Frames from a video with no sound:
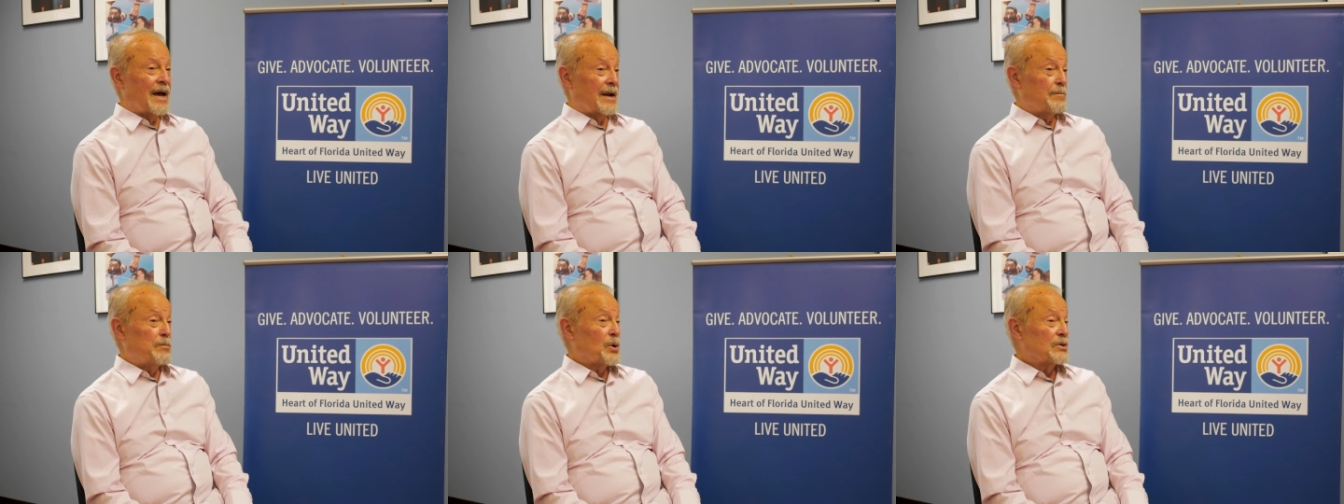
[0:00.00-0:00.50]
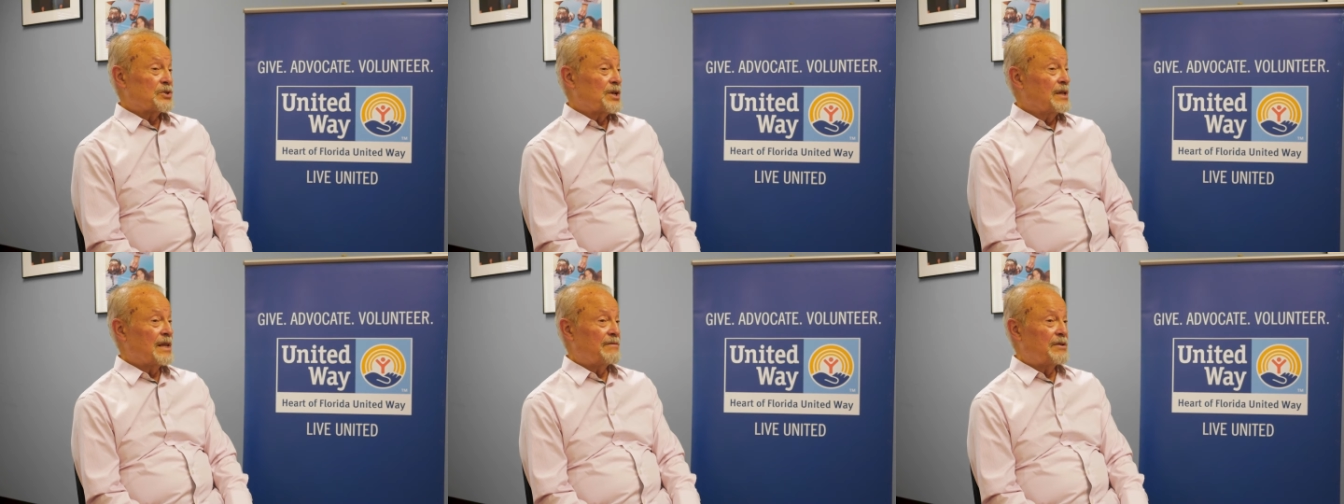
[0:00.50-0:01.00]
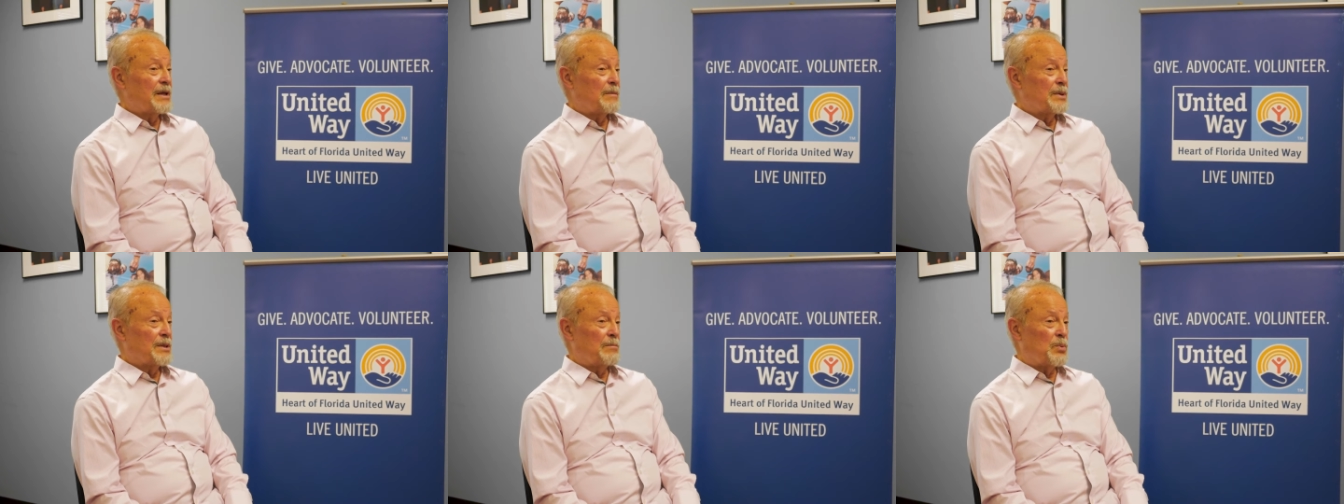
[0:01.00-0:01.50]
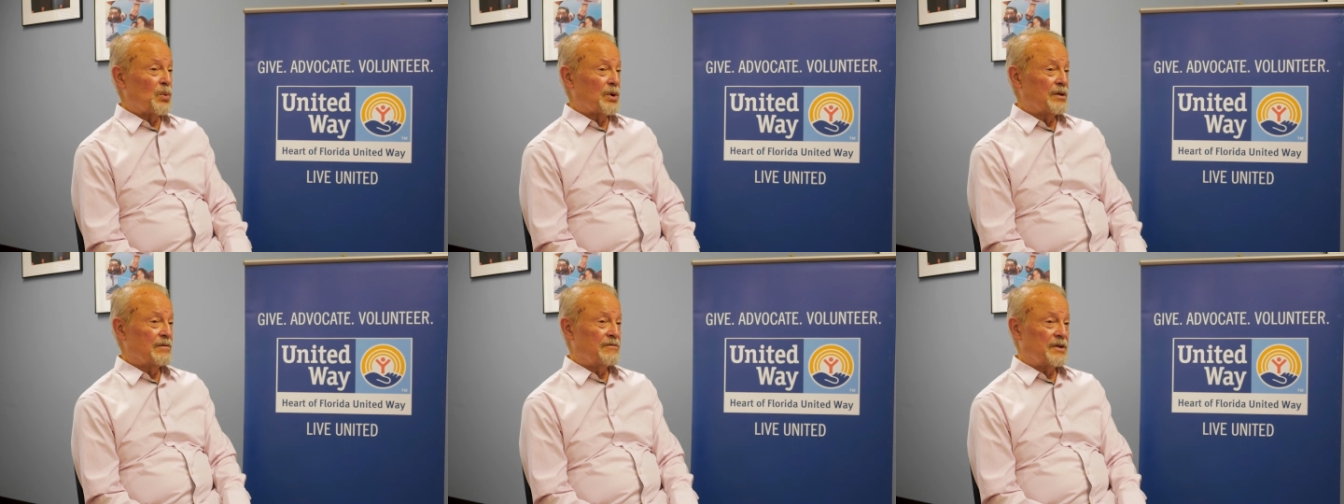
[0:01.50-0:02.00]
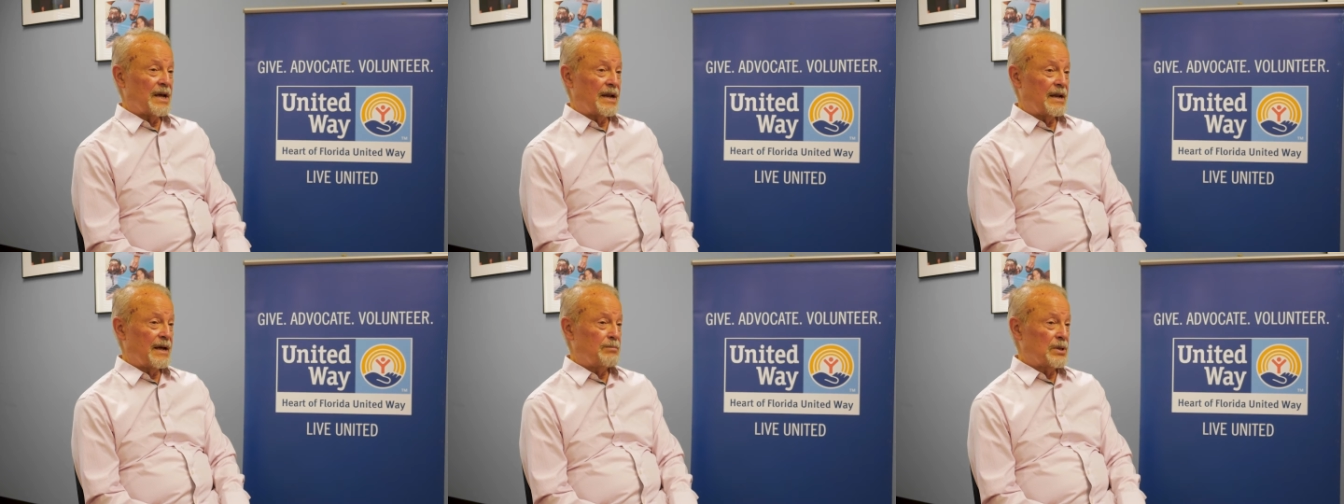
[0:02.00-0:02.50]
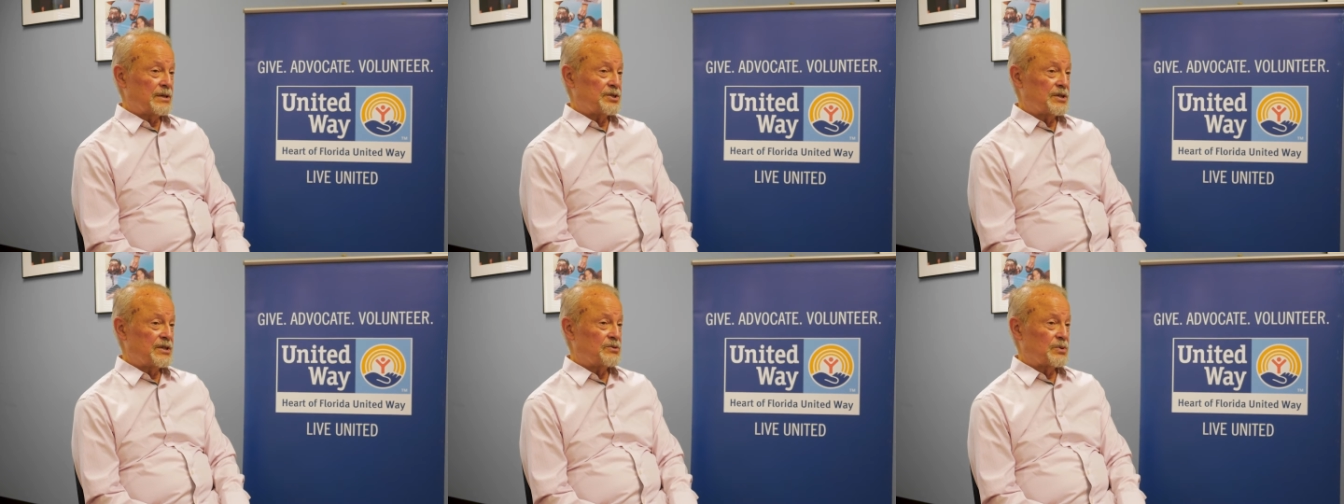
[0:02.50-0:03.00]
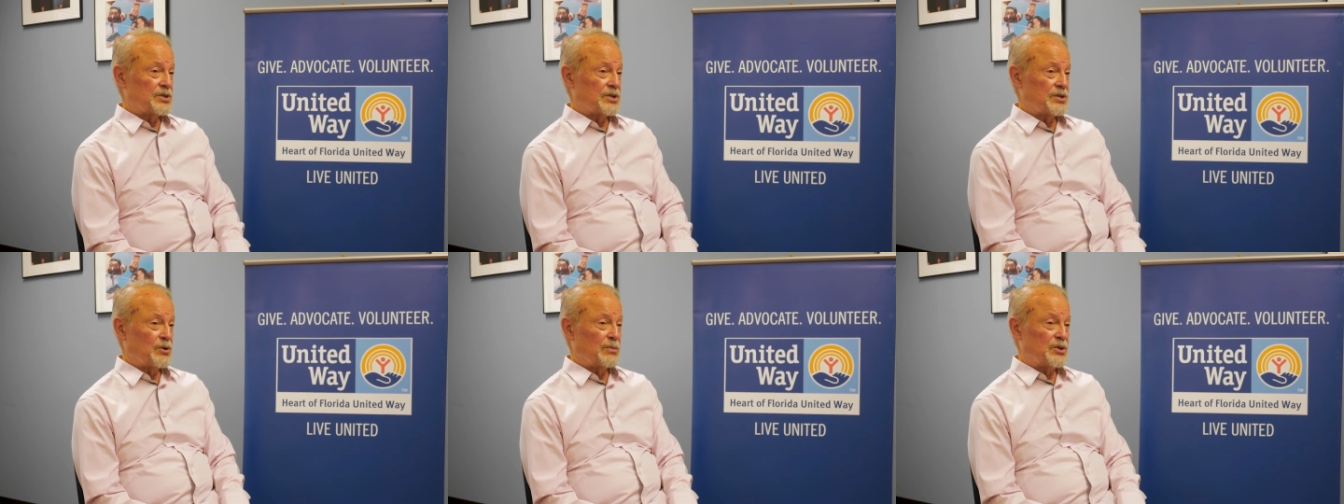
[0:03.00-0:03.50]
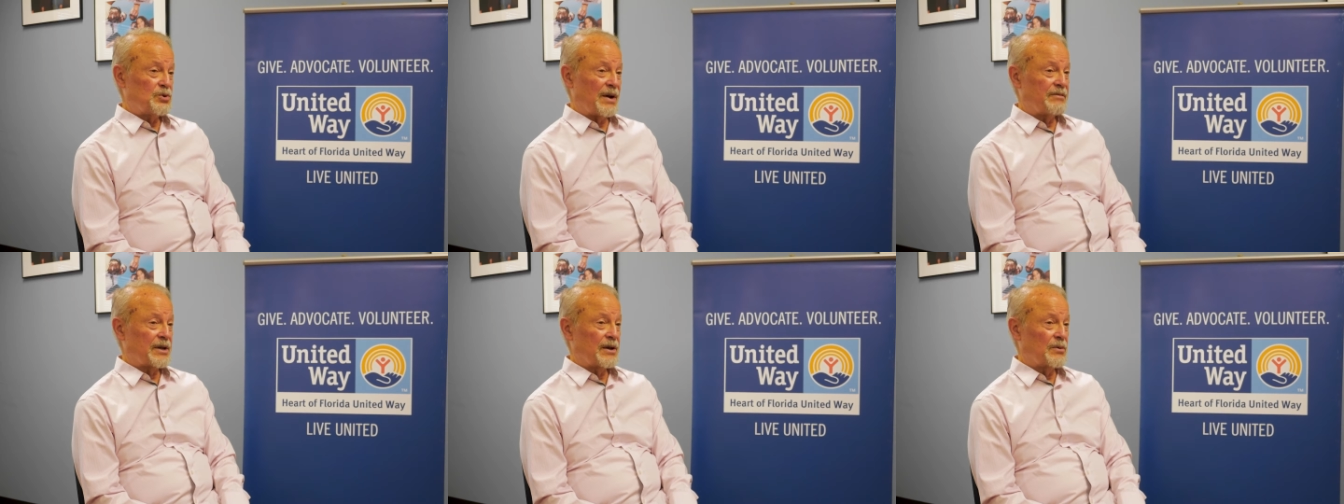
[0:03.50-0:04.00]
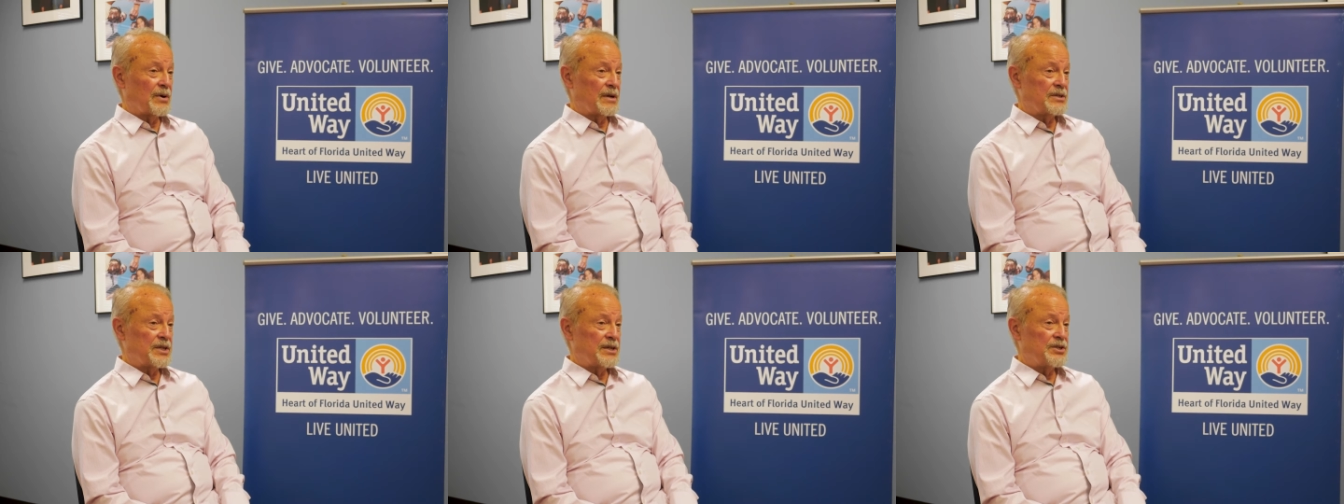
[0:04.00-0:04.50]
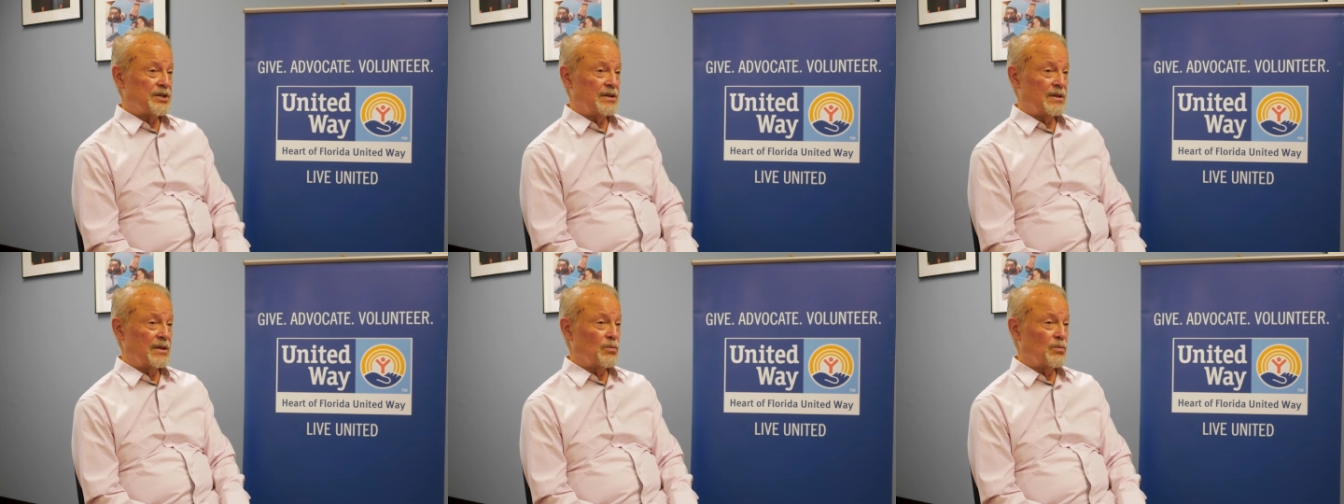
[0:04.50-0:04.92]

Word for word: On a personal level, I'm on the board of United Abolitionists, which is a human trafficking organization,